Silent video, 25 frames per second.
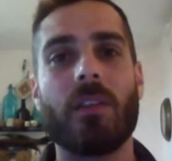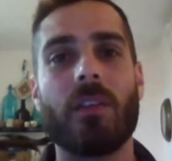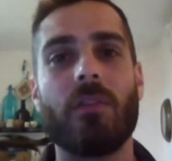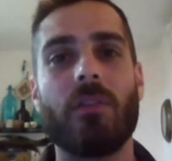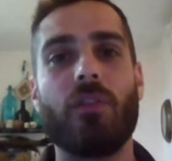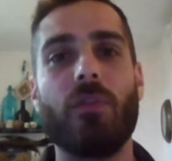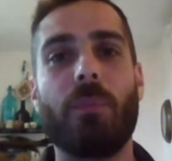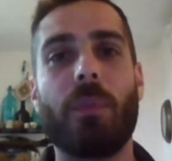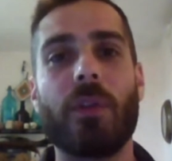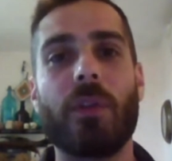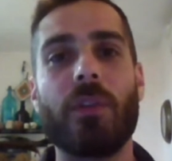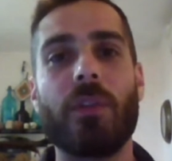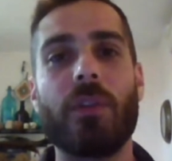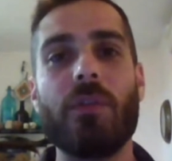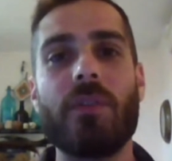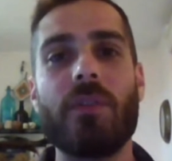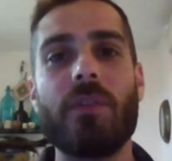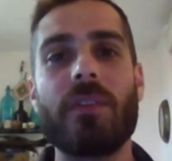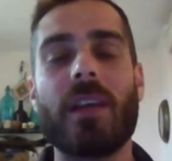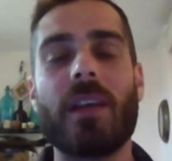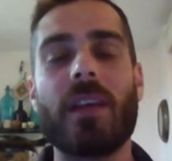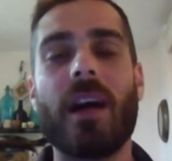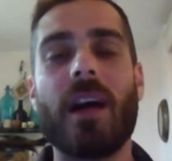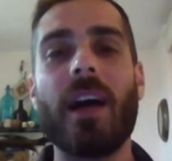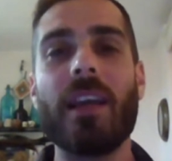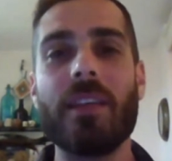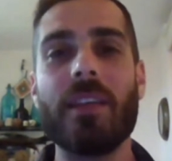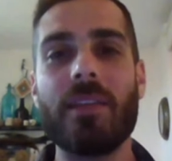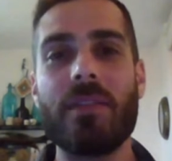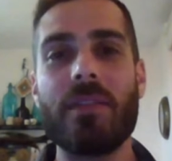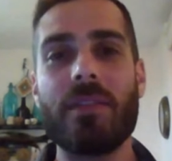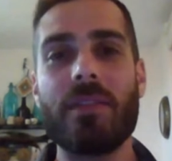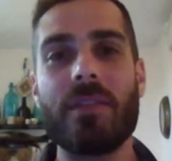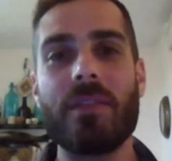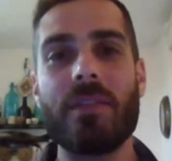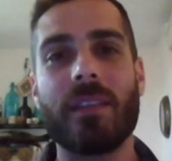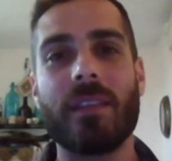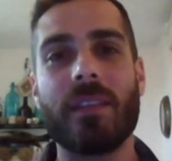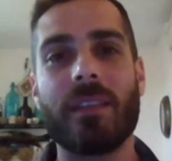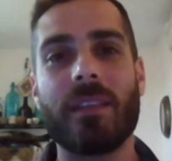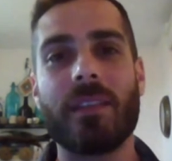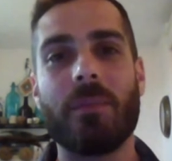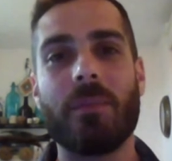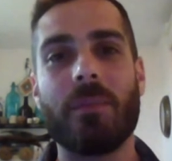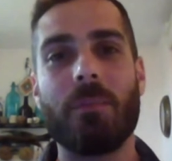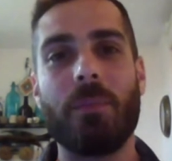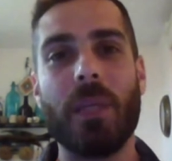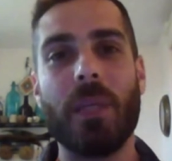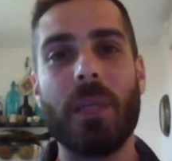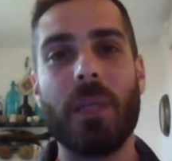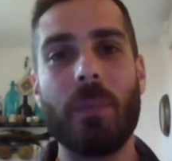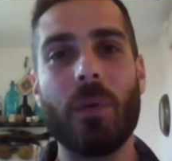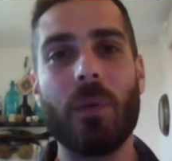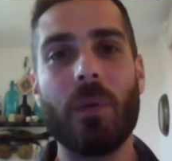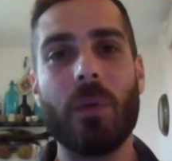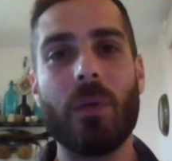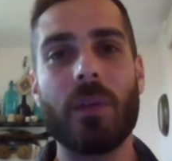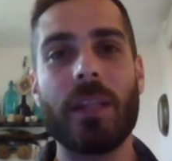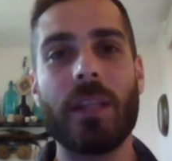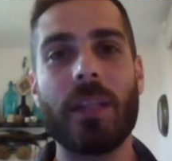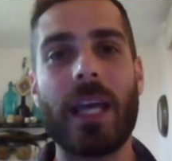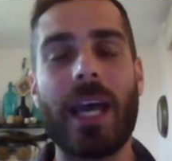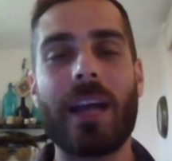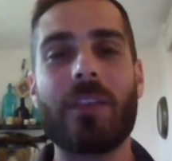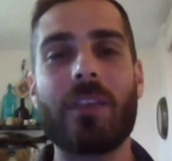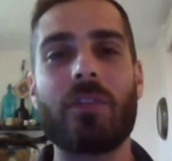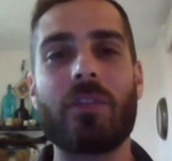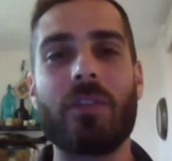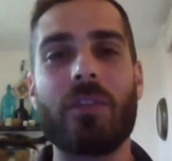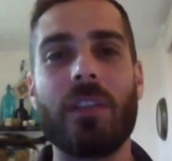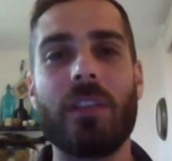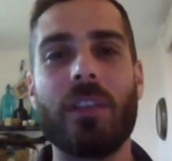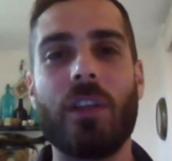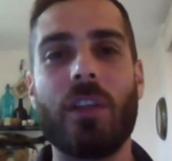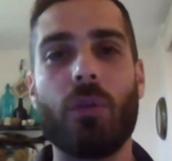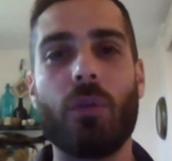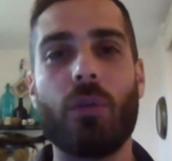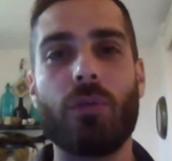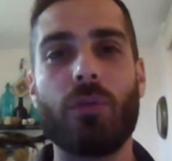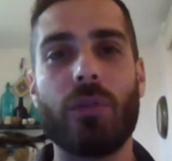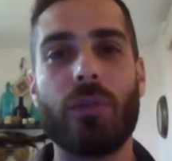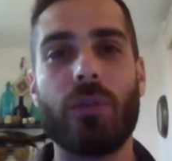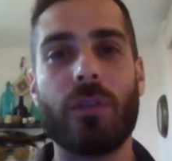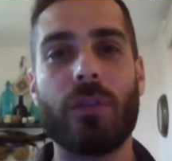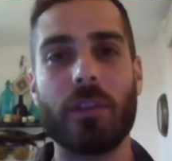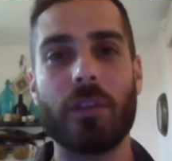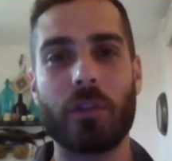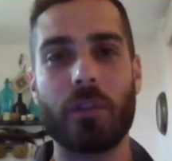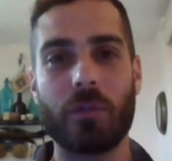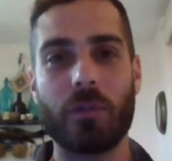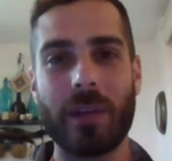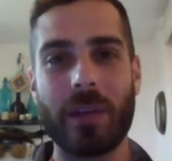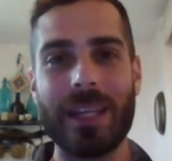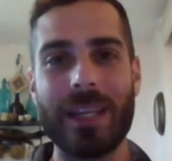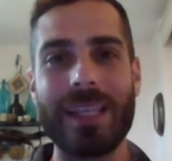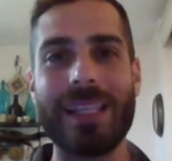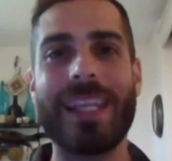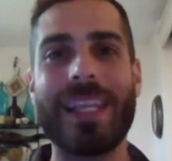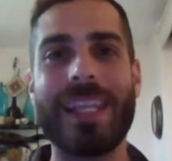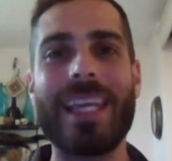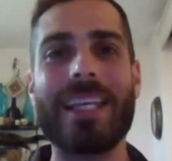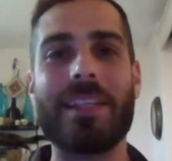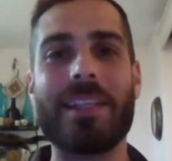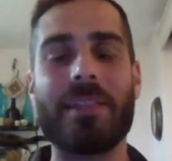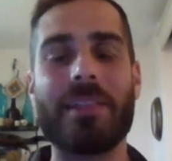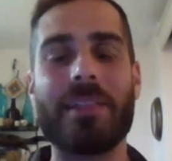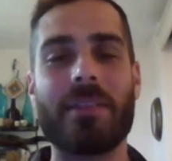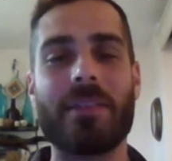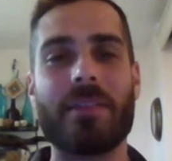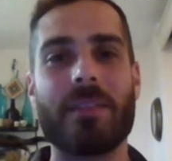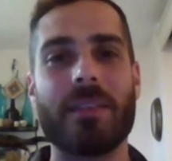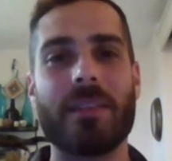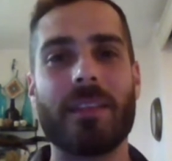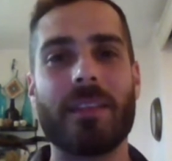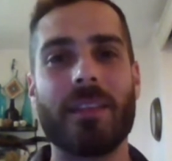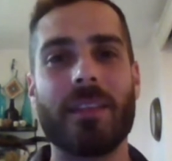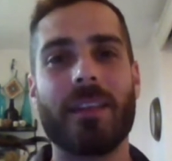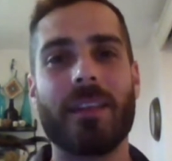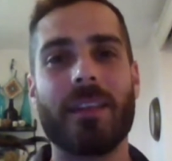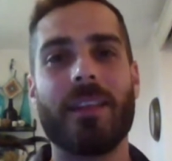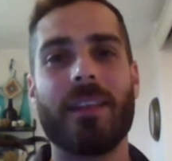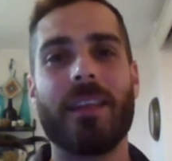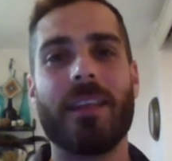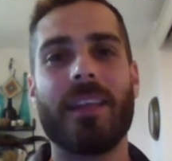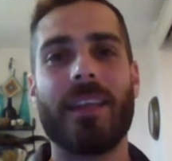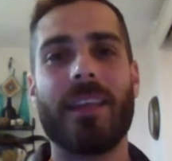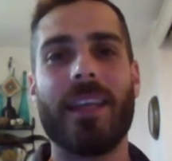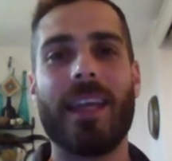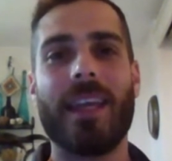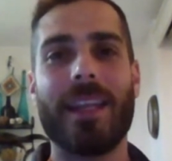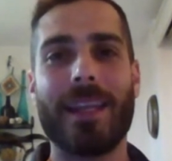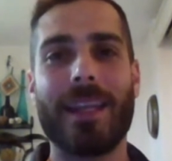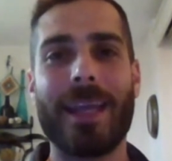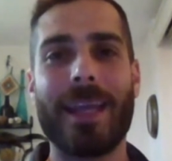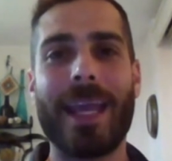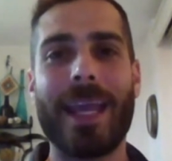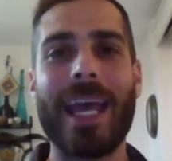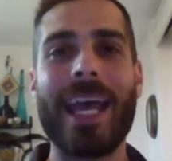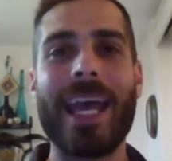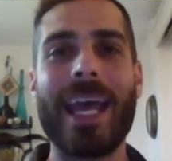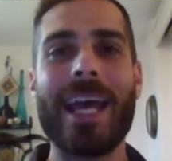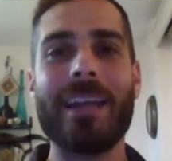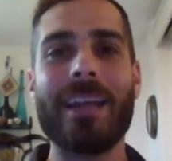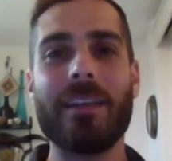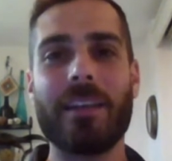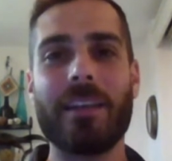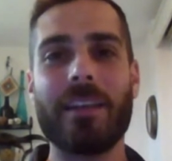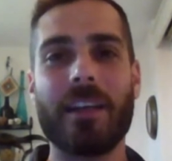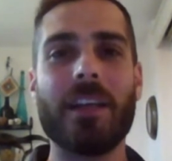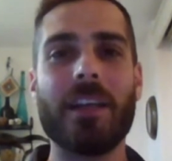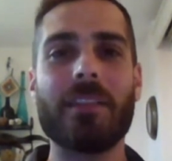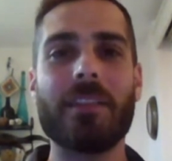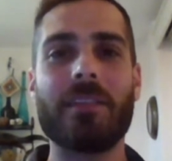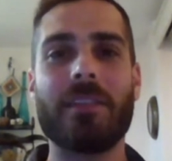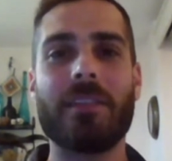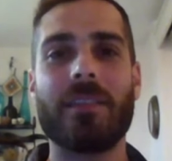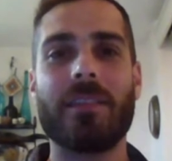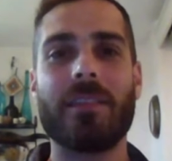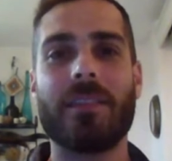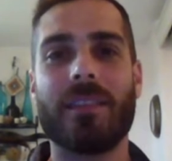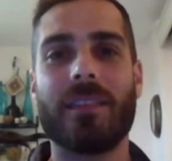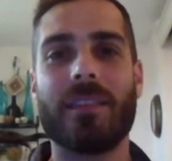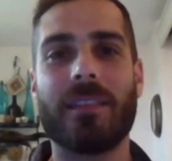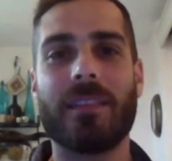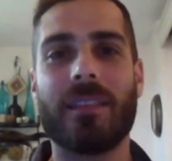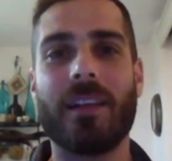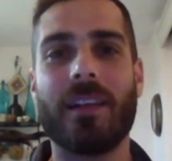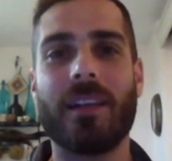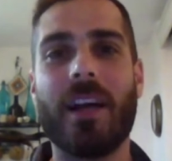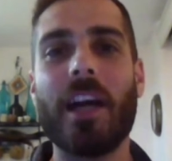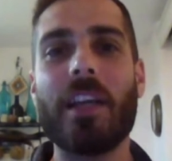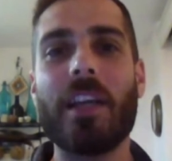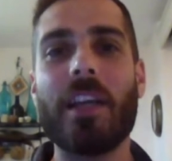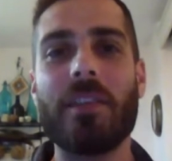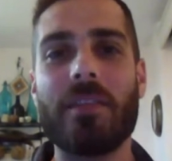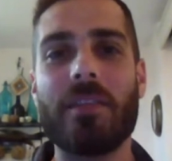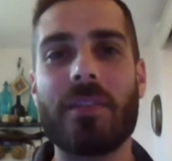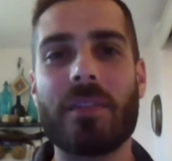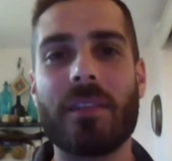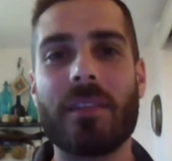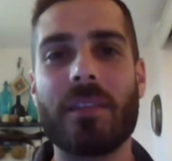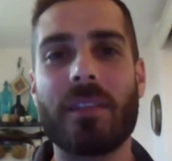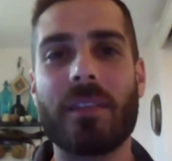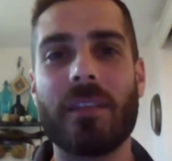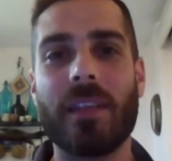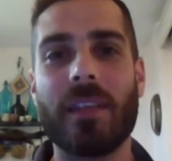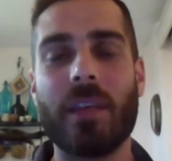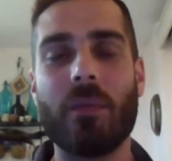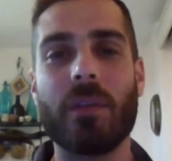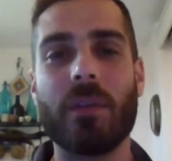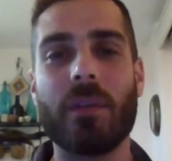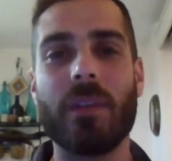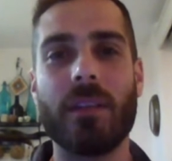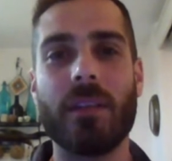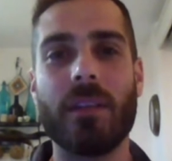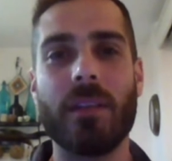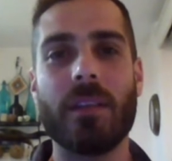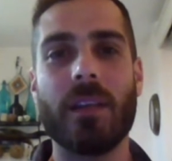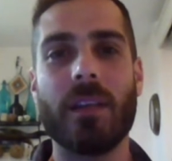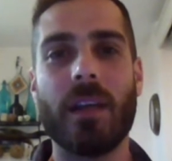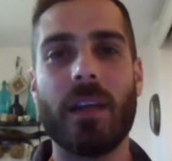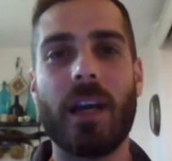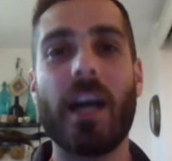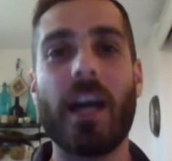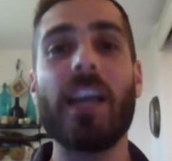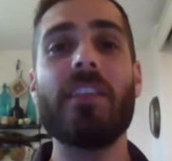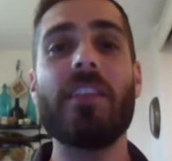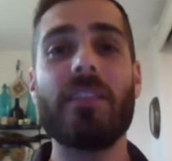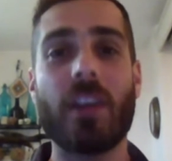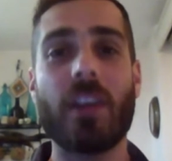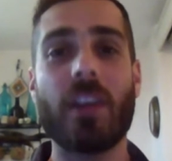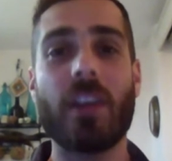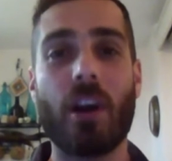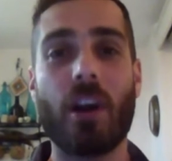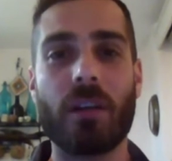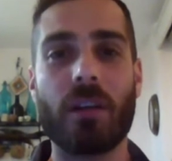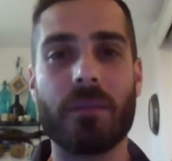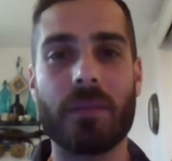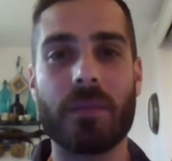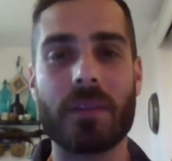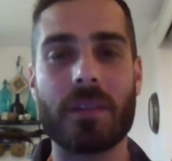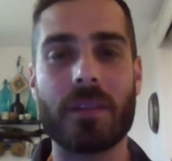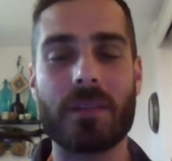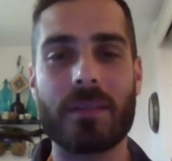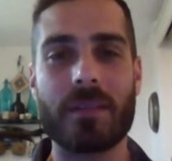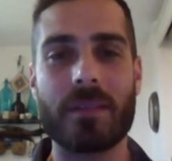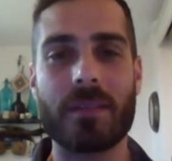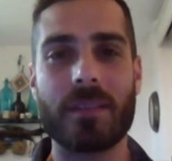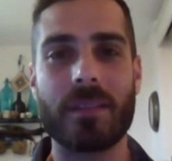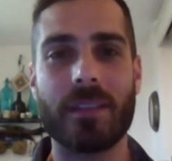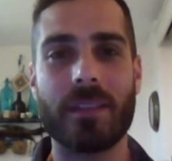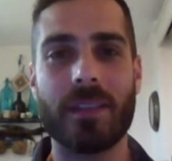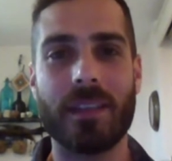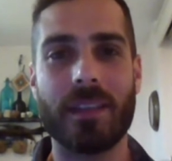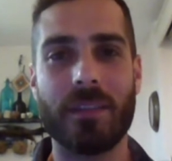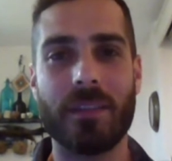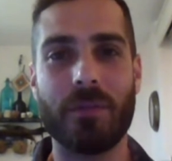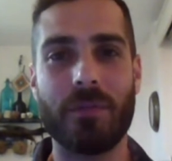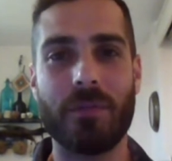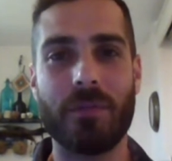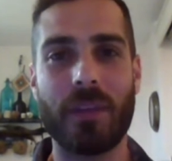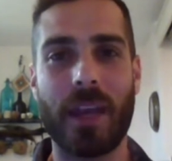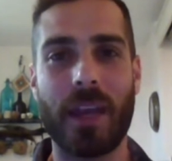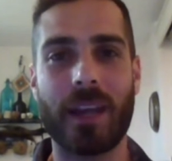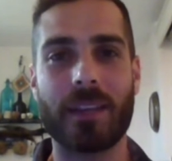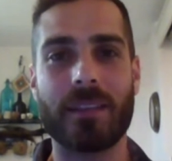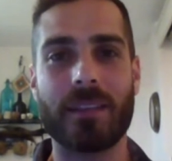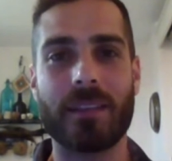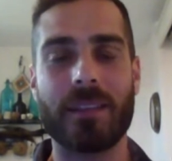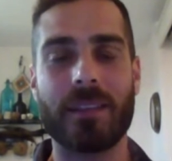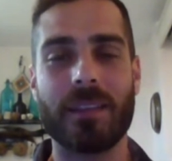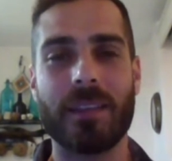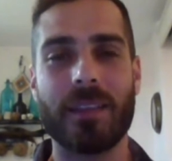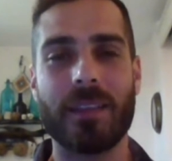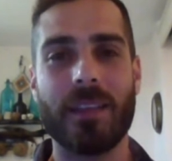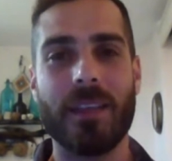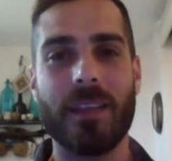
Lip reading: to produce ice, people would actually go to the Great Lakes and hand cut ice. They would ice harvest, in fact.